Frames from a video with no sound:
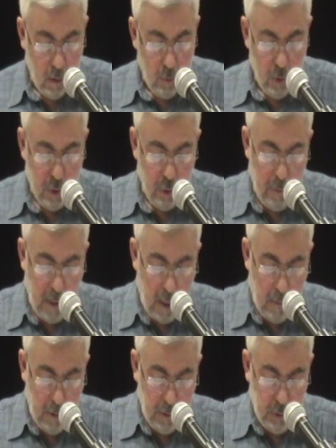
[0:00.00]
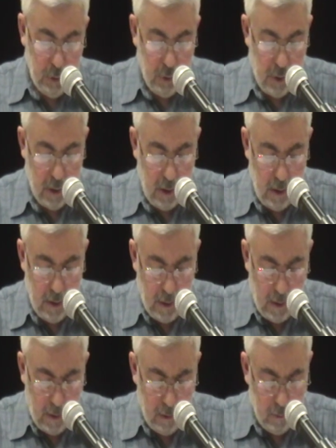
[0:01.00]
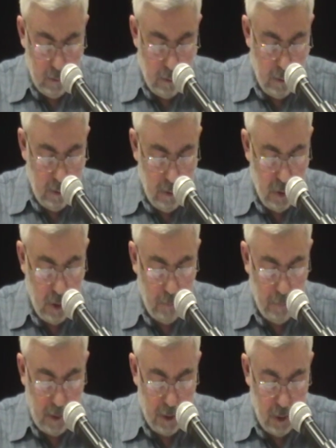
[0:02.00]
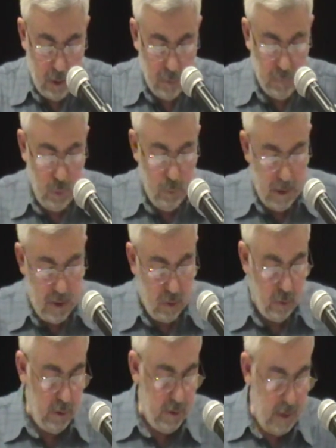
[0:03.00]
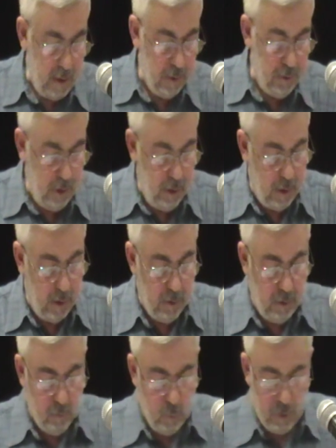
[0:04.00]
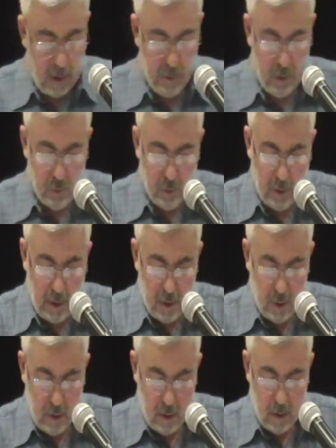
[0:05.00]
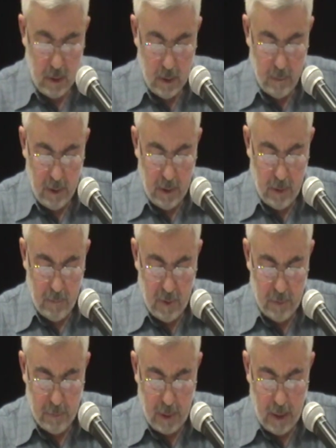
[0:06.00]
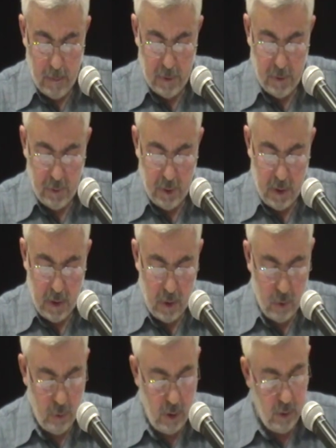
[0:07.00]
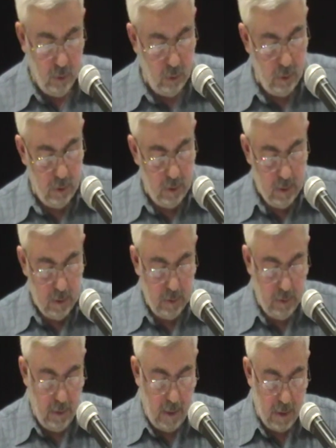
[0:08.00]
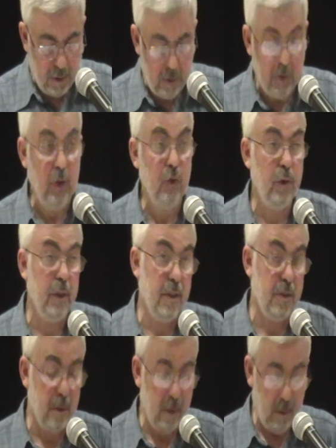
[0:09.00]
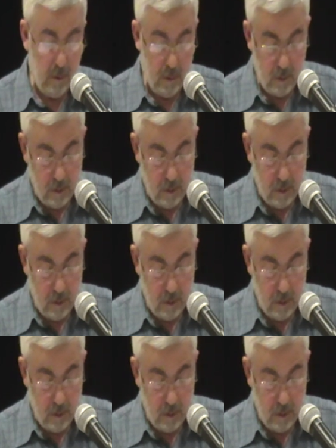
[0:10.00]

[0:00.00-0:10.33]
We should be able to see that the suppression of human solidarity and democratic relations become the primary reasons to ignore the national interests